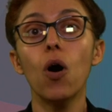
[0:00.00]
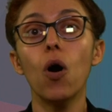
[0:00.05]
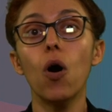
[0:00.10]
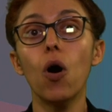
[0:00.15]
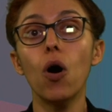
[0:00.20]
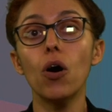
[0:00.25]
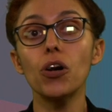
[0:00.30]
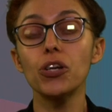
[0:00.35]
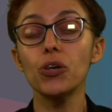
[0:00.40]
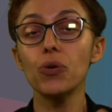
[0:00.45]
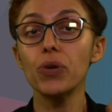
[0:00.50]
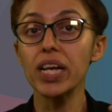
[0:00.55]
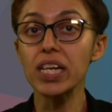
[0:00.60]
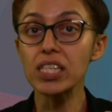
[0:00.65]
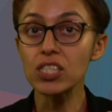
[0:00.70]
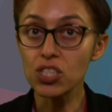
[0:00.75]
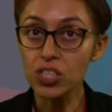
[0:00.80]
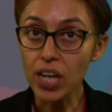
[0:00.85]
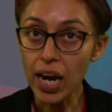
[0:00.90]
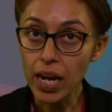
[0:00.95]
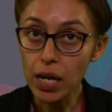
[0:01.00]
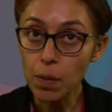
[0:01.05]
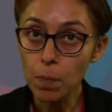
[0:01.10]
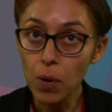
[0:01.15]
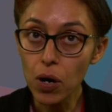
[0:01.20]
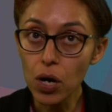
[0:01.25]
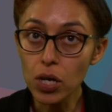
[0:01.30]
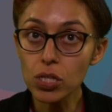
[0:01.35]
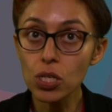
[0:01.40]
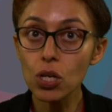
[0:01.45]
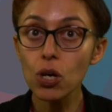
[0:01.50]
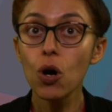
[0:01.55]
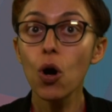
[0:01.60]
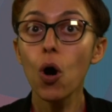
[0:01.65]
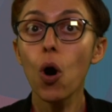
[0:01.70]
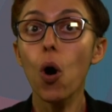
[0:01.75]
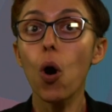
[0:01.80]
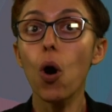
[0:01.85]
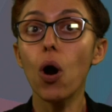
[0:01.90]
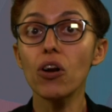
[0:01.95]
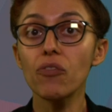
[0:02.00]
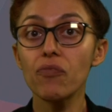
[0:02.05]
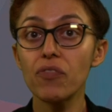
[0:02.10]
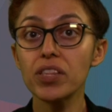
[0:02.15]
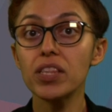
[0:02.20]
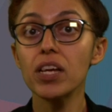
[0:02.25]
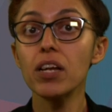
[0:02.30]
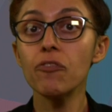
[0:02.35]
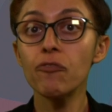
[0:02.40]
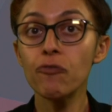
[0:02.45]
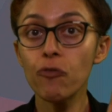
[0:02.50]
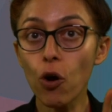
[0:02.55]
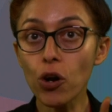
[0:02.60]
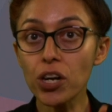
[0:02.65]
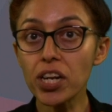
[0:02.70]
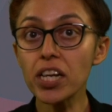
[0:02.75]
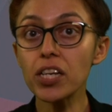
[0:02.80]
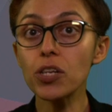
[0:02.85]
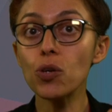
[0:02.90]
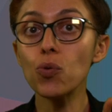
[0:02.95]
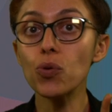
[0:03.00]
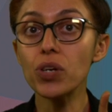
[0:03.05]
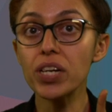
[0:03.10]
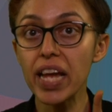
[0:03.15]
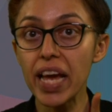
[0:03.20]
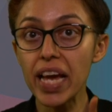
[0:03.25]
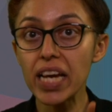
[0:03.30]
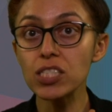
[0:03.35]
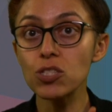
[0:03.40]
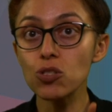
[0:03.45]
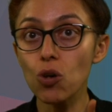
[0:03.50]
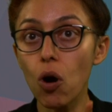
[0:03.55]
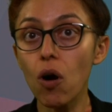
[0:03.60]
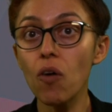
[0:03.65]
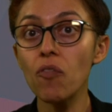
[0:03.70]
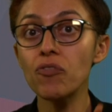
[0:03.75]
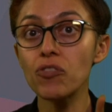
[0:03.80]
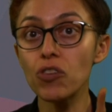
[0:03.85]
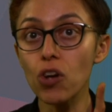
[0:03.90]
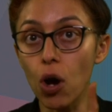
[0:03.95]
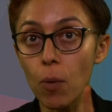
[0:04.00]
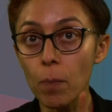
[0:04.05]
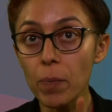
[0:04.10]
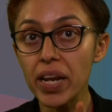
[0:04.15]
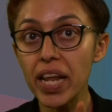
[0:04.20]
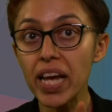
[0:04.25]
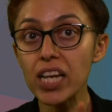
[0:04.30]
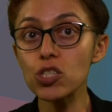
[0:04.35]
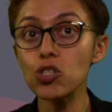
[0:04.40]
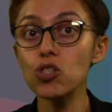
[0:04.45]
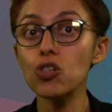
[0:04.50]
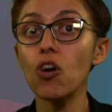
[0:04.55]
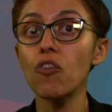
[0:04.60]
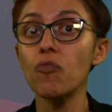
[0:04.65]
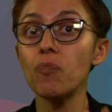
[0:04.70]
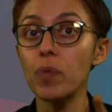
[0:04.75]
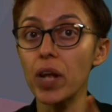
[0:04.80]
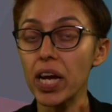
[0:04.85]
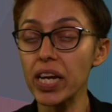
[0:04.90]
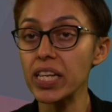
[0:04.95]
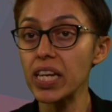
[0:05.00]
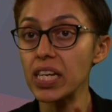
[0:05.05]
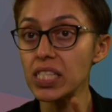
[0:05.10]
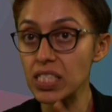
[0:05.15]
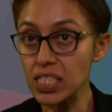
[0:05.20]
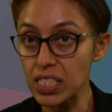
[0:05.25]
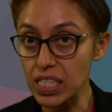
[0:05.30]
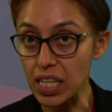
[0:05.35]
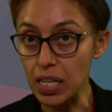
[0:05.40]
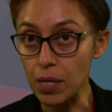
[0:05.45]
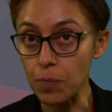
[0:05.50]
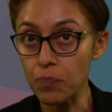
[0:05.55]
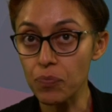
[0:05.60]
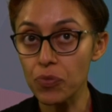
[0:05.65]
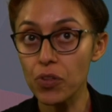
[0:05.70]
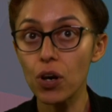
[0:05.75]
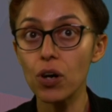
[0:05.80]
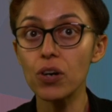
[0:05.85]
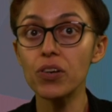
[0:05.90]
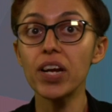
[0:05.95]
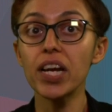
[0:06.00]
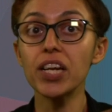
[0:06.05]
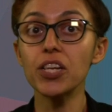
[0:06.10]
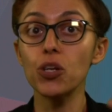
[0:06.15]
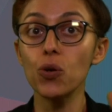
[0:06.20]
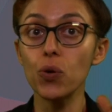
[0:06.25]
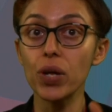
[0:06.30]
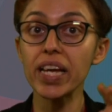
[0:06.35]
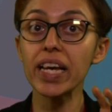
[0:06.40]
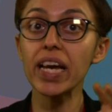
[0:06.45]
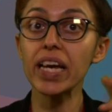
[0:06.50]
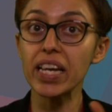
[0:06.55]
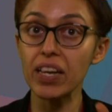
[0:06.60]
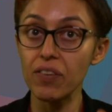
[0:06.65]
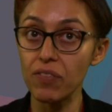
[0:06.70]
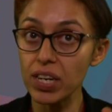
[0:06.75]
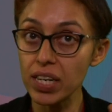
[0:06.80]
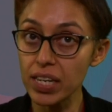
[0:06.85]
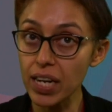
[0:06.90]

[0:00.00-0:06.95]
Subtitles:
or during childbirth or within 42 days of termination of pregnancy, alright, during a given